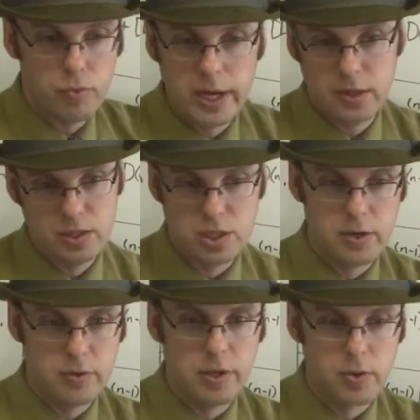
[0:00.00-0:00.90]
write the
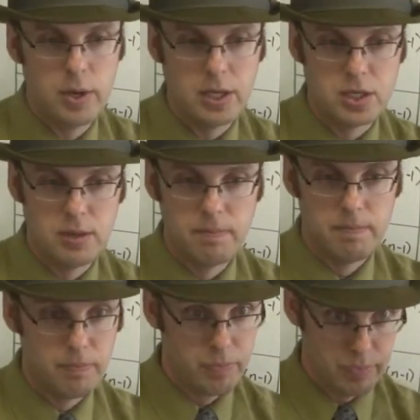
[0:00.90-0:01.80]
general equation.
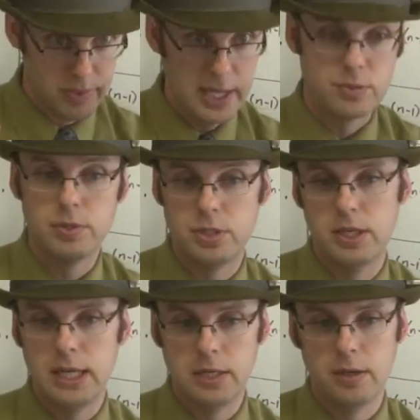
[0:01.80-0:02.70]
That's what you
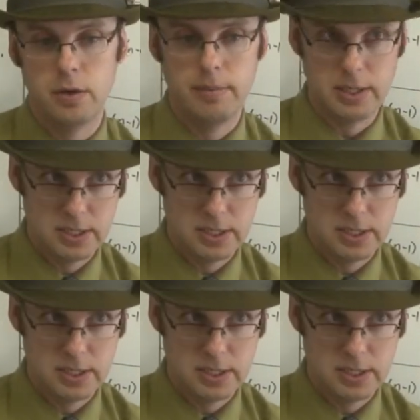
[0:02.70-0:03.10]
need to know about